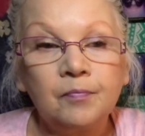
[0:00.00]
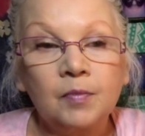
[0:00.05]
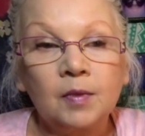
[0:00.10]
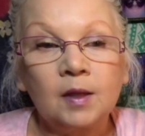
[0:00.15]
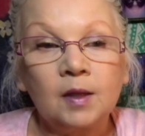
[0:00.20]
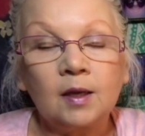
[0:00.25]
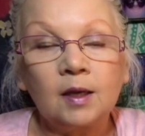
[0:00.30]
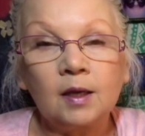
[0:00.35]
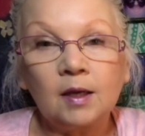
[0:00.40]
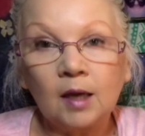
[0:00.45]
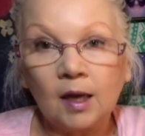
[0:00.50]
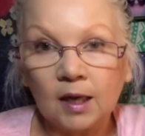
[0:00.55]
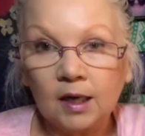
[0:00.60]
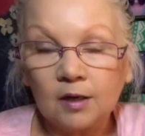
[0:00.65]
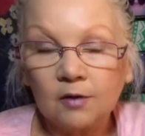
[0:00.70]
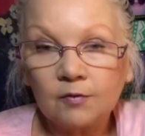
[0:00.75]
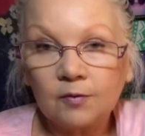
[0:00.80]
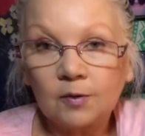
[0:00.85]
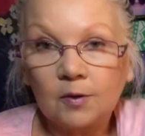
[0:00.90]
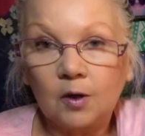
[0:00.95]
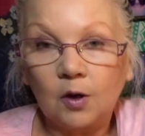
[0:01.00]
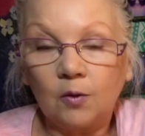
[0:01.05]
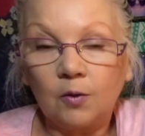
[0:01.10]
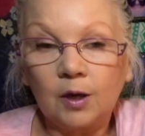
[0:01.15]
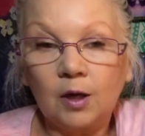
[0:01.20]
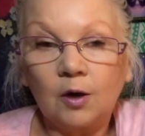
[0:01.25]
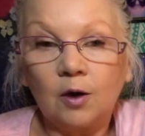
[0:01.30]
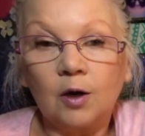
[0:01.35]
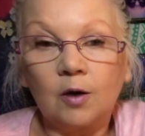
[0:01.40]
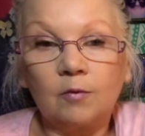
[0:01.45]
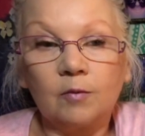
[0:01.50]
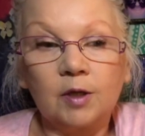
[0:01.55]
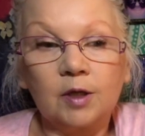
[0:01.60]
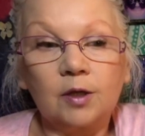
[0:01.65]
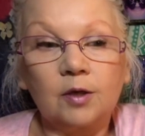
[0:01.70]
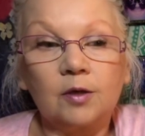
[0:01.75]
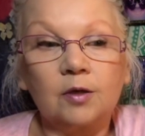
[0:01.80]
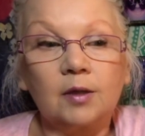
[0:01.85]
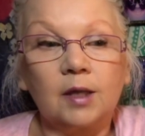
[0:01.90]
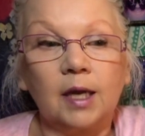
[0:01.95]
like, kind of going on with
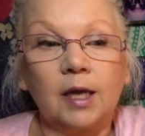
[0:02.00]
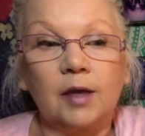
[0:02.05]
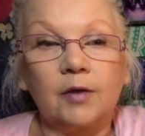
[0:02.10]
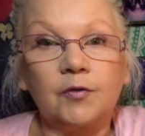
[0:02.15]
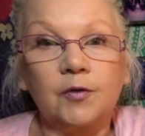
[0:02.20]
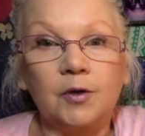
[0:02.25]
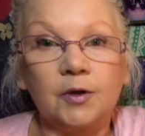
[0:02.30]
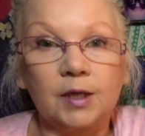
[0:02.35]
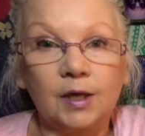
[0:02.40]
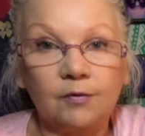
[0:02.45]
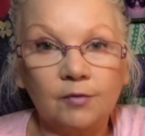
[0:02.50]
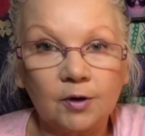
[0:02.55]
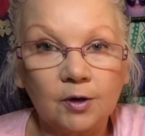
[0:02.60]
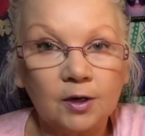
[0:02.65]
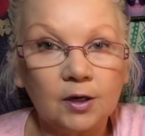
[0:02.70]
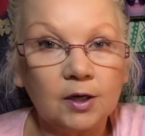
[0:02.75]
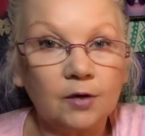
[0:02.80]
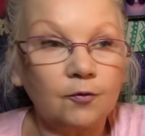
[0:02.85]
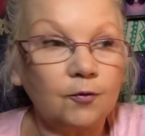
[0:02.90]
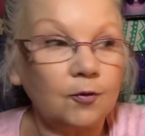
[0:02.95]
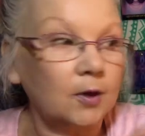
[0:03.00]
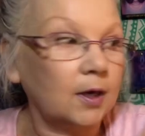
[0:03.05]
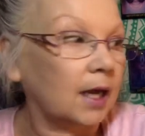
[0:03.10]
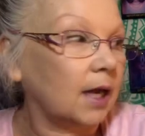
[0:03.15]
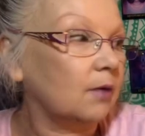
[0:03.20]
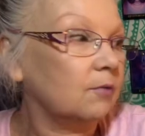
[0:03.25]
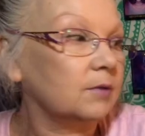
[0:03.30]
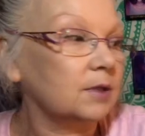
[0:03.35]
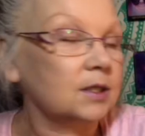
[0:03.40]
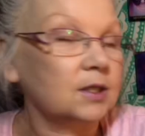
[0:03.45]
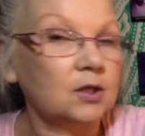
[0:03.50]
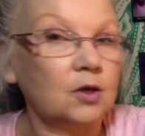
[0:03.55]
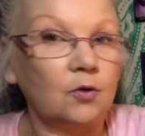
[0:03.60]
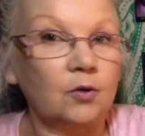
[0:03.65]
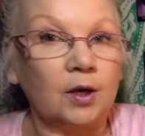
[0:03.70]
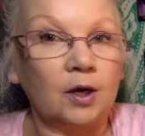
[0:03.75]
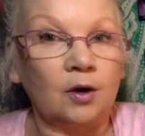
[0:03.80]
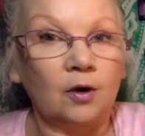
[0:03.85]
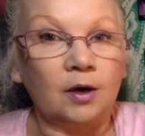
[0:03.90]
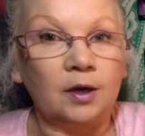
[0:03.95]
your life. You're never going to forget what's
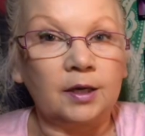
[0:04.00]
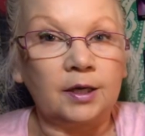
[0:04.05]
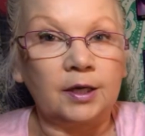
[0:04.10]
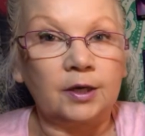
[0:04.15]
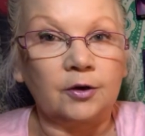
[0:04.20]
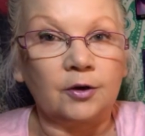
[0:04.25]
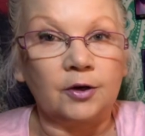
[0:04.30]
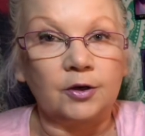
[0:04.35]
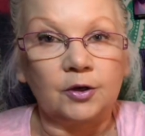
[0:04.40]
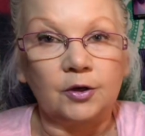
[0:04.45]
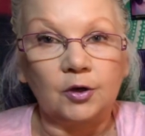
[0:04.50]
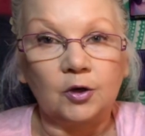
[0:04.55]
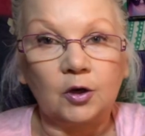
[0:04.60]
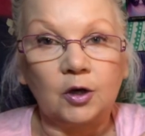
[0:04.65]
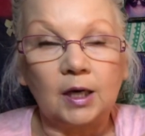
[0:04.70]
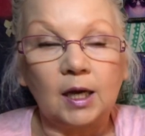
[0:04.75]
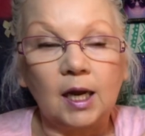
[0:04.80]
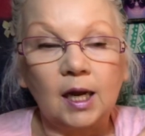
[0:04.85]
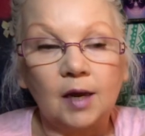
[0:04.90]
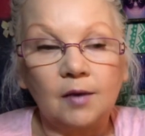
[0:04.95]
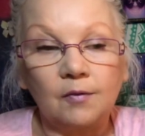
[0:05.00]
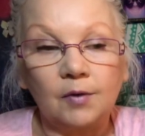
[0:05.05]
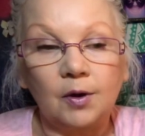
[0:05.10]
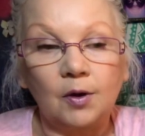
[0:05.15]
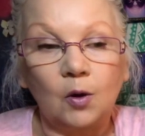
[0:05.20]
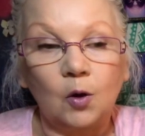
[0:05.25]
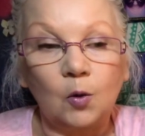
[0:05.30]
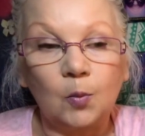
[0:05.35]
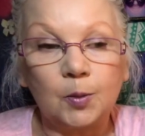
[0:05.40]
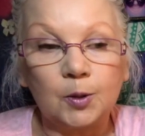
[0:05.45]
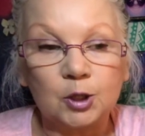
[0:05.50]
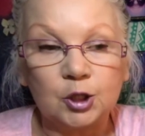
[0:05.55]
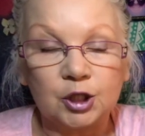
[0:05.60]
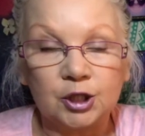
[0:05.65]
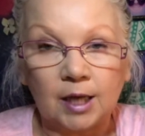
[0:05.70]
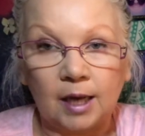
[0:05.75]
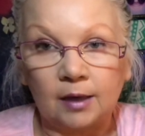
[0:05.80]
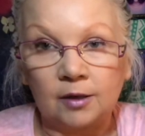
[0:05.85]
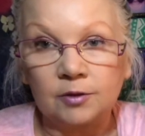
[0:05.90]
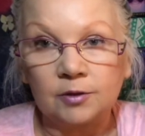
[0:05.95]
going on here. And you're going to have an open
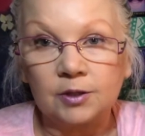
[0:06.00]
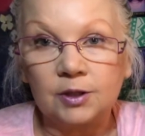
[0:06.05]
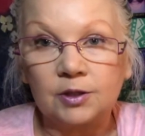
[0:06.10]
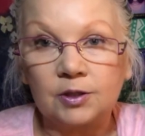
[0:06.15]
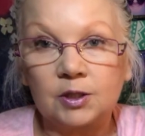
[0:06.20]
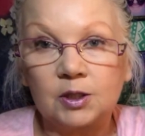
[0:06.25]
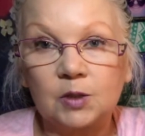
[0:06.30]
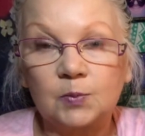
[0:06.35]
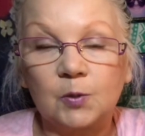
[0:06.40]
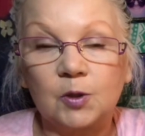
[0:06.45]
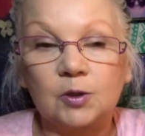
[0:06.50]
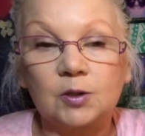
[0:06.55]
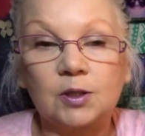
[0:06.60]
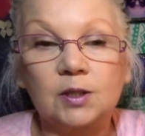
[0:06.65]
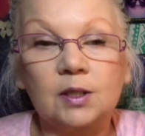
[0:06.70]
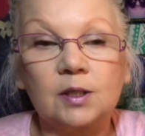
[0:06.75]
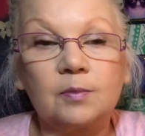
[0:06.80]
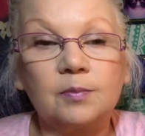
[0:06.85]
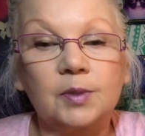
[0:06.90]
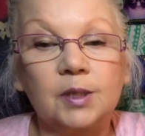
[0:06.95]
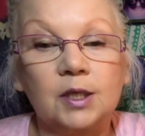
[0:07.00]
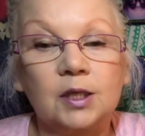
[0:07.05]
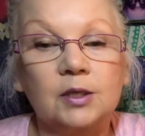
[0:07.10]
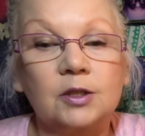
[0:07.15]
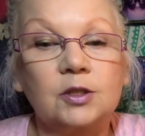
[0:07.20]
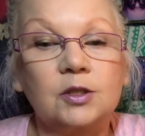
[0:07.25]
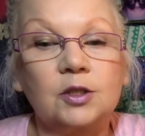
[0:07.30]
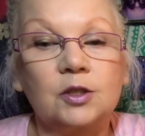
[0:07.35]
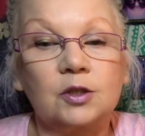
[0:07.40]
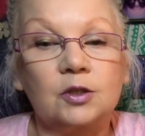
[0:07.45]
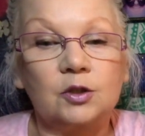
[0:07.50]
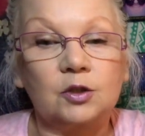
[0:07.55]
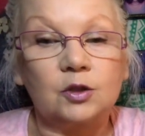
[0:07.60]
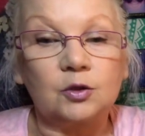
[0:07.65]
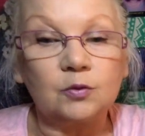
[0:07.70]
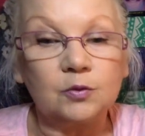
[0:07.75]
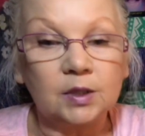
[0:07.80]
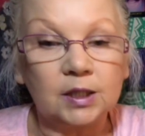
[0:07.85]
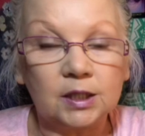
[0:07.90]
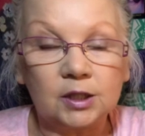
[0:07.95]
channel to this person because
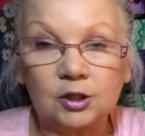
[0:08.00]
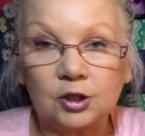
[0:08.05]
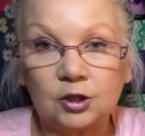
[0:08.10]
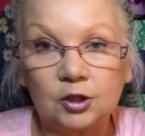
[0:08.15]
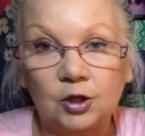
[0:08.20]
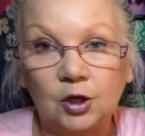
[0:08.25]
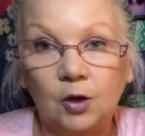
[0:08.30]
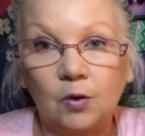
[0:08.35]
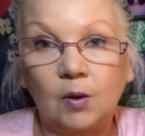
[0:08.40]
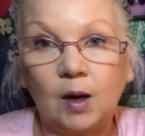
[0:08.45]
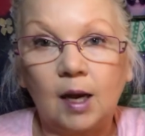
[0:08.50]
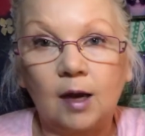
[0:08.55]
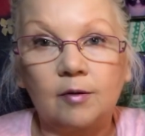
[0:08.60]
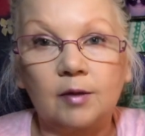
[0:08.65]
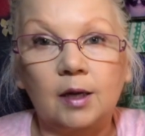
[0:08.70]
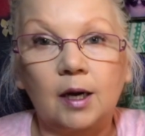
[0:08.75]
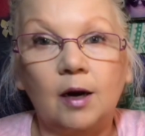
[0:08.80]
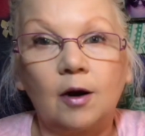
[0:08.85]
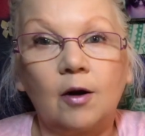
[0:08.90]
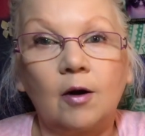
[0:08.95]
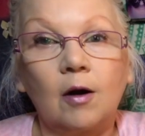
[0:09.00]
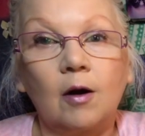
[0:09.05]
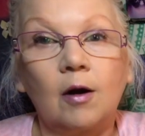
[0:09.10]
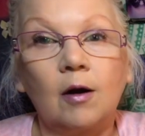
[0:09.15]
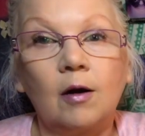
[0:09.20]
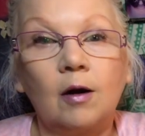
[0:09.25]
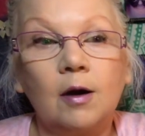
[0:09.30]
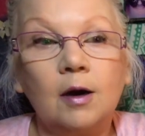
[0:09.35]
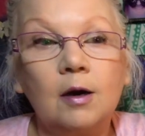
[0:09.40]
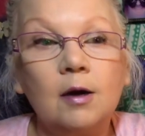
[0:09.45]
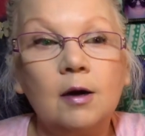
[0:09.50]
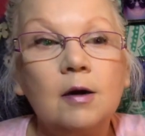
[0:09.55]
you need to know how they are.